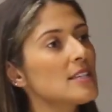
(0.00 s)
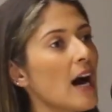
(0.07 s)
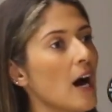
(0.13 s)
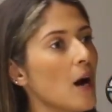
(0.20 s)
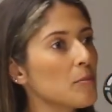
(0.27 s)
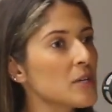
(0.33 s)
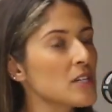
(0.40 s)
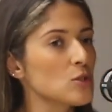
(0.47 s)

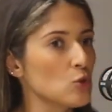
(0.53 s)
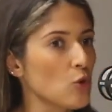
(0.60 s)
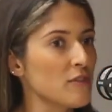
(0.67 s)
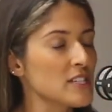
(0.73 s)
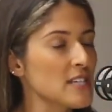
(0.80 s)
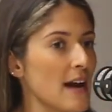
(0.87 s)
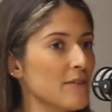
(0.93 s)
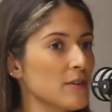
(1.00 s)
because
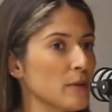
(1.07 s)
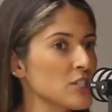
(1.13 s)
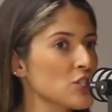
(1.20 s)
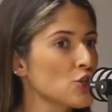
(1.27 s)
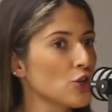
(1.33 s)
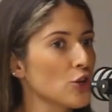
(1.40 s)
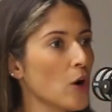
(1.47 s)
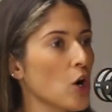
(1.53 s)
obviously having my
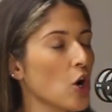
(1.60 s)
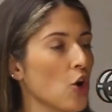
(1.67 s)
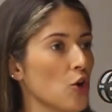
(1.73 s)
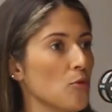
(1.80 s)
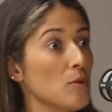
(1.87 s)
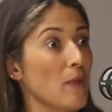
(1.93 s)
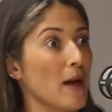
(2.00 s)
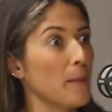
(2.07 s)
studio at
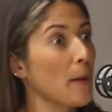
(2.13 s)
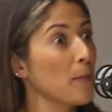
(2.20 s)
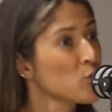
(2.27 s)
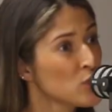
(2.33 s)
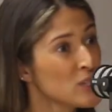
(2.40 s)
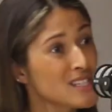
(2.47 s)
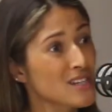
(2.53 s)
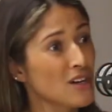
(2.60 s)
home and like my
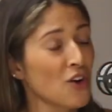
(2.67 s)
prints at